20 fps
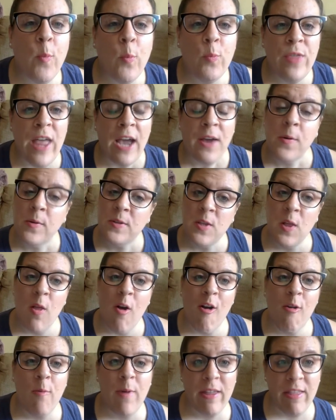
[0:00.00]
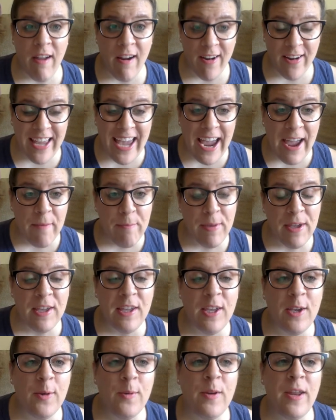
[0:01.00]
that goes along with our camping
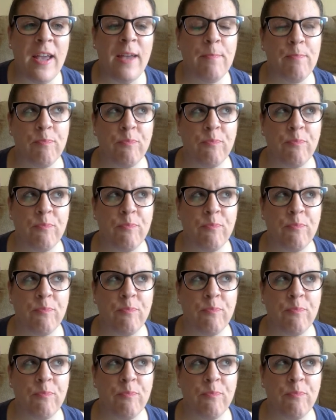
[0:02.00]
unit.